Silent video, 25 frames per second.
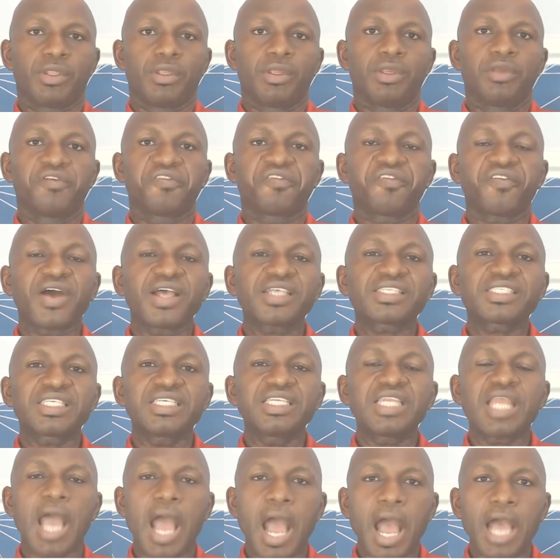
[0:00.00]
Fasting
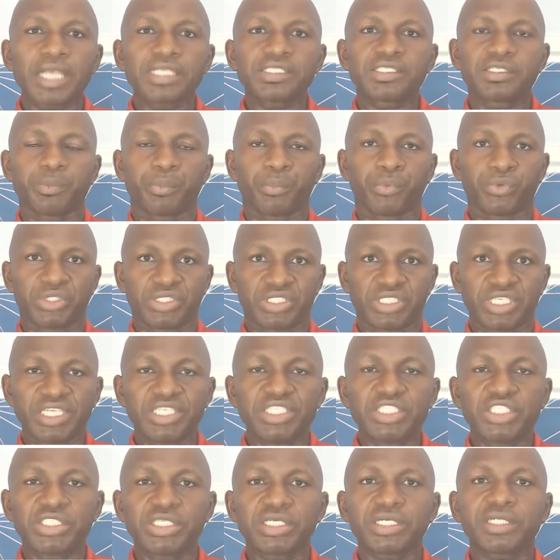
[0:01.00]
has
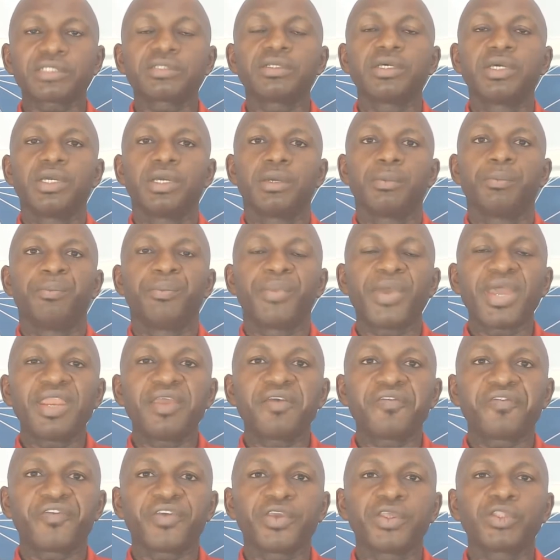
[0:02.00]
potential
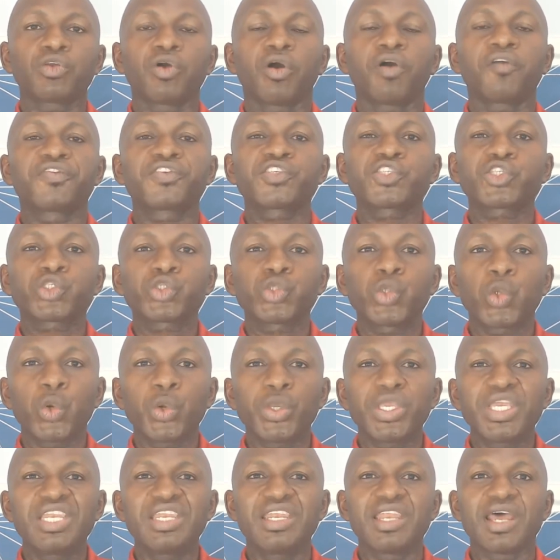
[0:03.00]
benefit of slowing
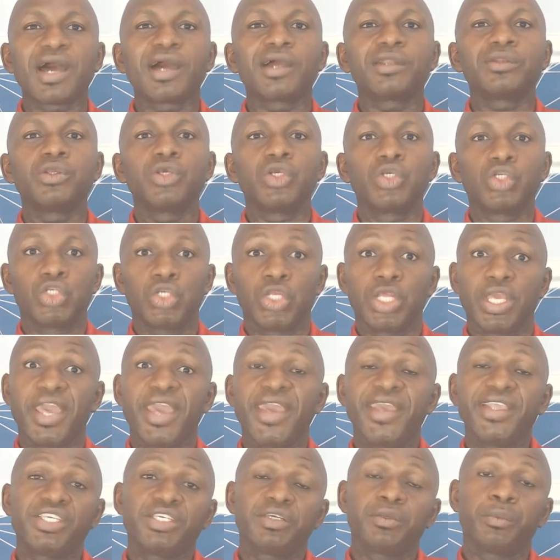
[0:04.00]
down the
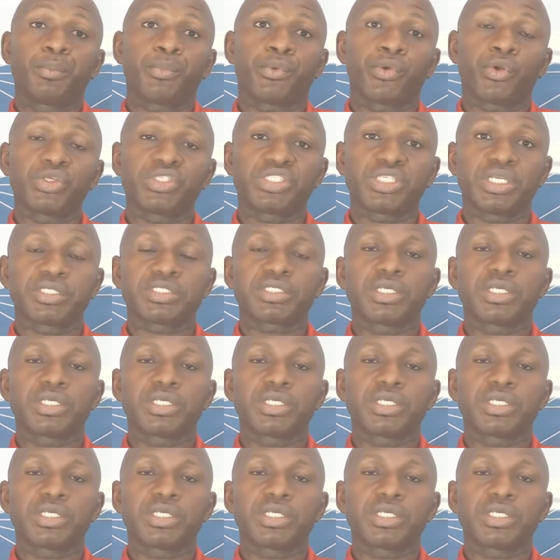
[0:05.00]
aging process.